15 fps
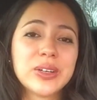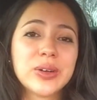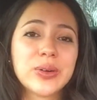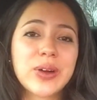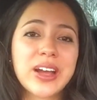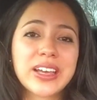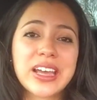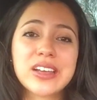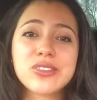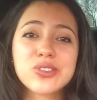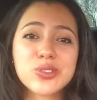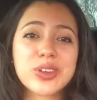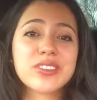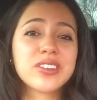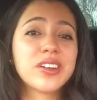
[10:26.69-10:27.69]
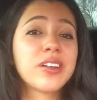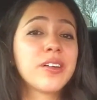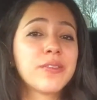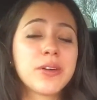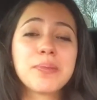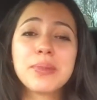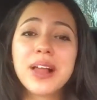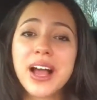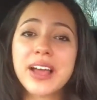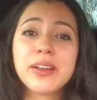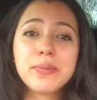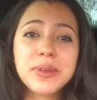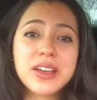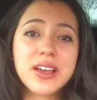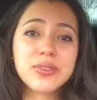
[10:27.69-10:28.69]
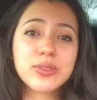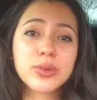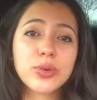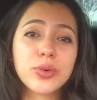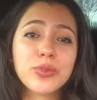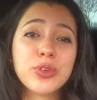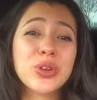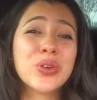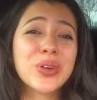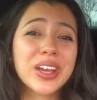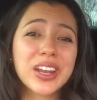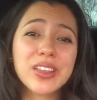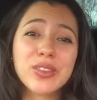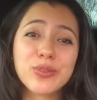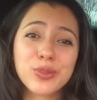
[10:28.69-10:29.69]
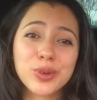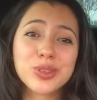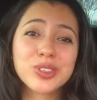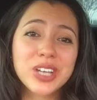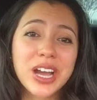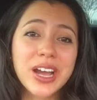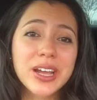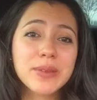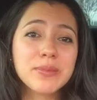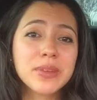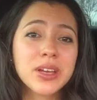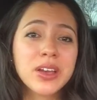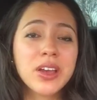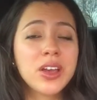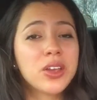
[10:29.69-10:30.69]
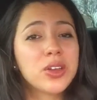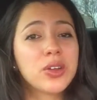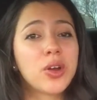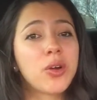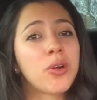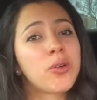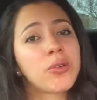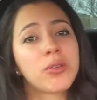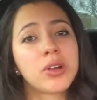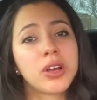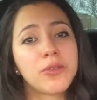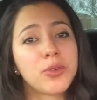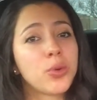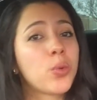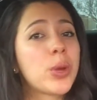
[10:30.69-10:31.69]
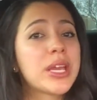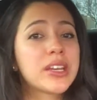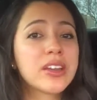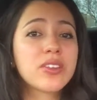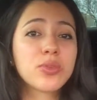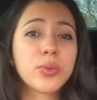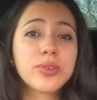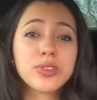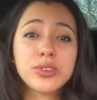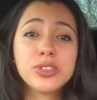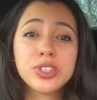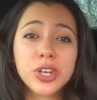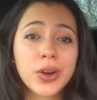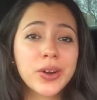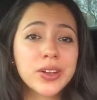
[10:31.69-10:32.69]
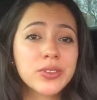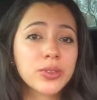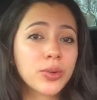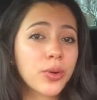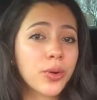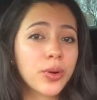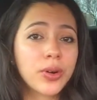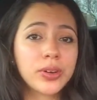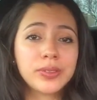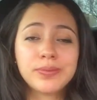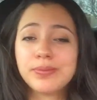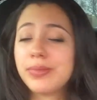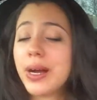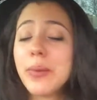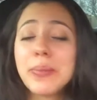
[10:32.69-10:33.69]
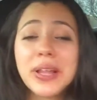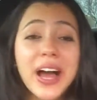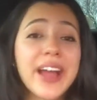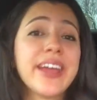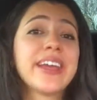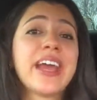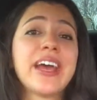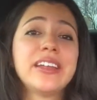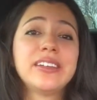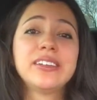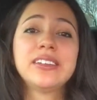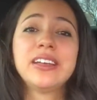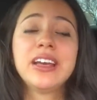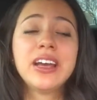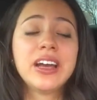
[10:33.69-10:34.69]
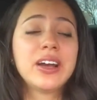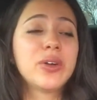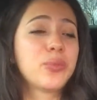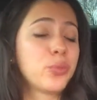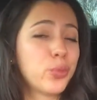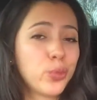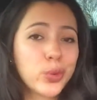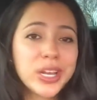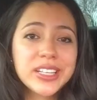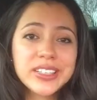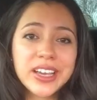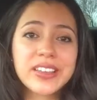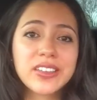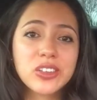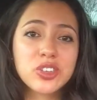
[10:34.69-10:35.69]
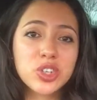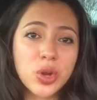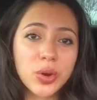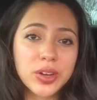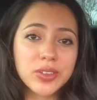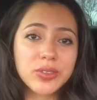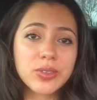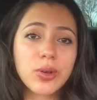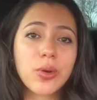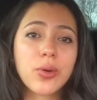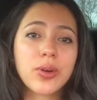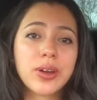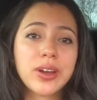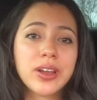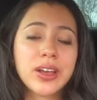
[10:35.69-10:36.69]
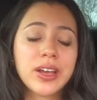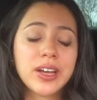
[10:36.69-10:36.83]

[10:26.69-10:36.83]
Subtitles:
I can't stress it enough. Apply to PA school. If you don't get in the first time, if your weakness was your GRE score, apply again. Retake the GRE score.